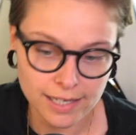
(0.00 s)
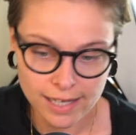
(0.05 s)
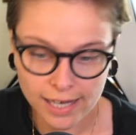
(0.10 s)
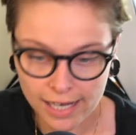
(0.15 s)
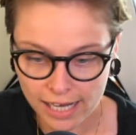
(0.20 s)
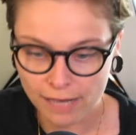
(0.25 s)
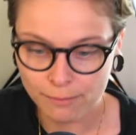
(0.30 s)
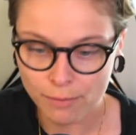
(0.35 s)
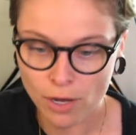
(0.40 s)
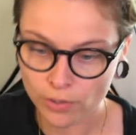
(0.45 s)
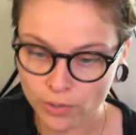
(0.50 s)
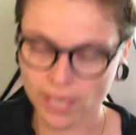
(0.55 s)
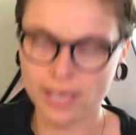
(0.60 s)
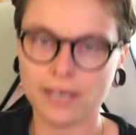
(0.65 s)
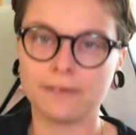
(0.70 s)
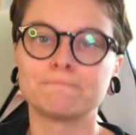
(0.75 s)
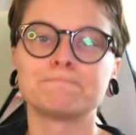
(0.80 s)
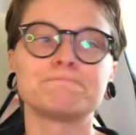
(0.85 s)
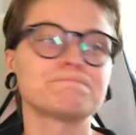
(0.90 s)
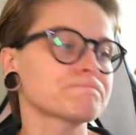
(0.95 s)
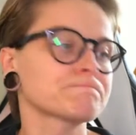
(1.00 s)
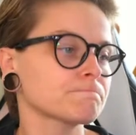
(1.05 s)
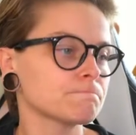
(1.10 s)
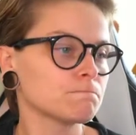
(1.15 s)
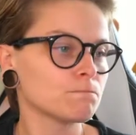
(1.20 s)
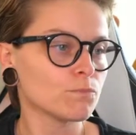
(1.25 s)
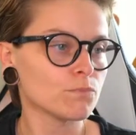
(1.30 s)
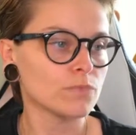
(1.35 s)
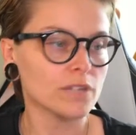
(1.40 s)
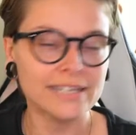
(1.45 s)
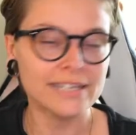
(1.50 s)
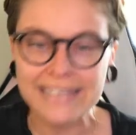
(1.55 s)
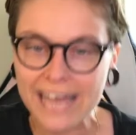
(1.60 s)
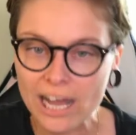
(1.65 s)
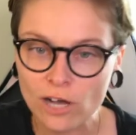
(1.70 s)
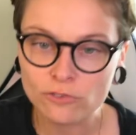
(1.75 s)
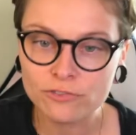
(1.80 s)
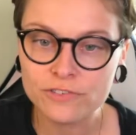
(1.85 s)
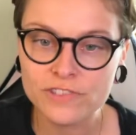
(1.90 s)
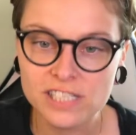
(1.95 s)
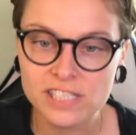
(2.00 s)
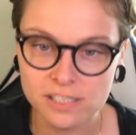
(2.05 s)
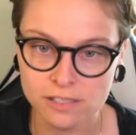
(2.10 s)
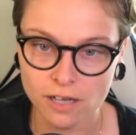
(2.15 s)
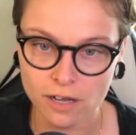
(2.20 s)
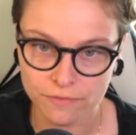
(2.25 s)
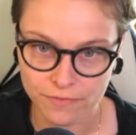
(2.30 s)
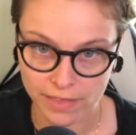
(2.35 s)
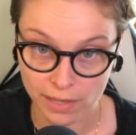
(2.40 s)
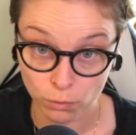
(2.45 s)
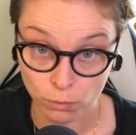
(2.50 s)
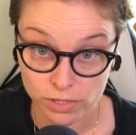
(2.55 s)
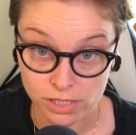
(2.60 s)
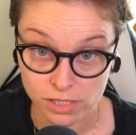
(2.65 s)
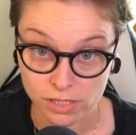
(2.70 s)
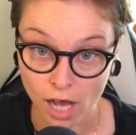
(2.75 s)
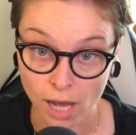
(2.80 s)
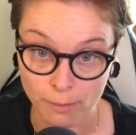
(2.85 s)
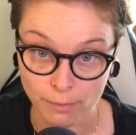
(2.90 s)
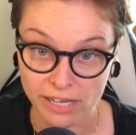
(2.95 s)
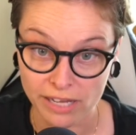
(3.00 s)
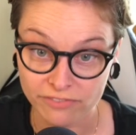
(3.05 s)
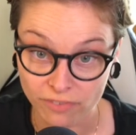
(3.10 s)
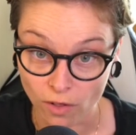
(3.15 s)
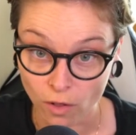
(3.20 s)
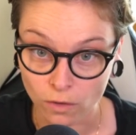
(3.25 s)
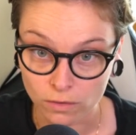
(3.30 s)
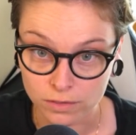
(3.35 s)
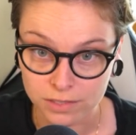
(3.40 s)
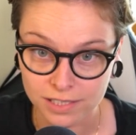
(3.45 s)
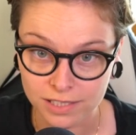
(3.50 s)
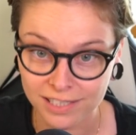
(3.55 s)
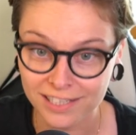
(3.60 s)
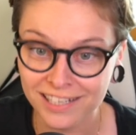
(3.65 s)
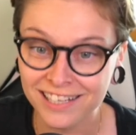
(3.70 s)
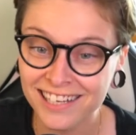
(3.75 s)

Um, okay, now for the stuff that was not my fault.